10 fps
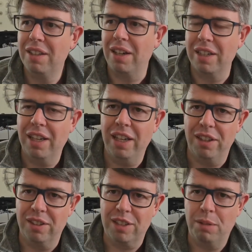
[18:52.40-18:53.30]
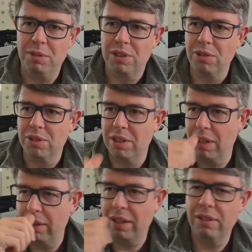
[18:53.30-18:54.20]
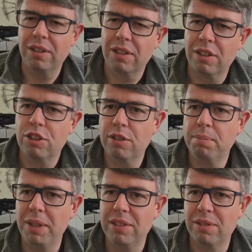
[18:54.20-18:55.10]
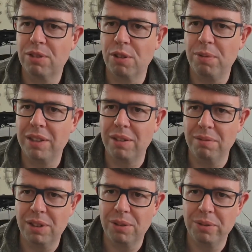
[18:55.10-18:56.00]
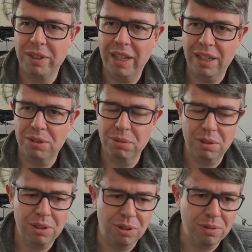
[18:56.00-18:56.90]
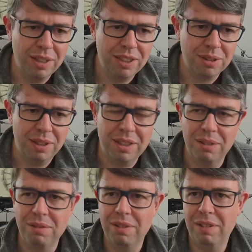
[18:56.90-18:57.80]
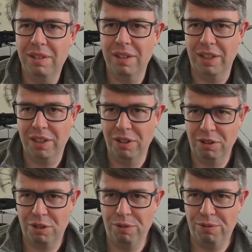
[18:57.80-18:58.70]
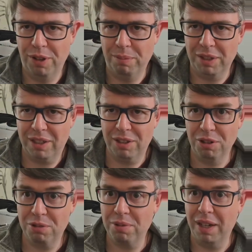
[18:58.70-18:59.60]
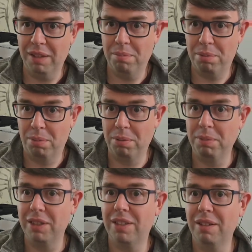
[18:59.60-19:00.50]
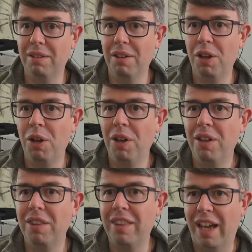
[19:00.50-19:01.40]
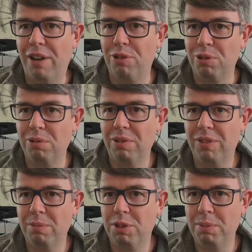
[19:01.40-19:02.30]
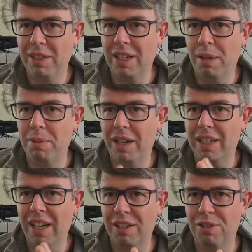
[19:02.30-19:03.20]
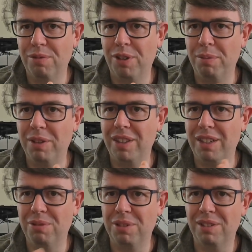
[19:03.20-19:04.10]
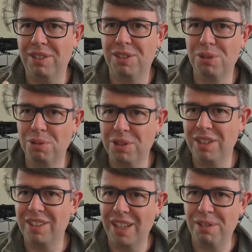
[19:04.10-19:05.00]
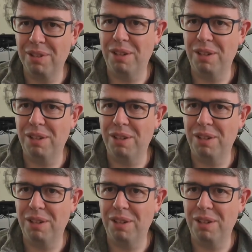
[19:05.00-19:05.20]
I hear the same distortion. Now, those other pieces of software don't record the actual clock rate, so I can't confirm the clock rate problem is there on all of them, to be clear, but I can confirm that the audio distortion is there on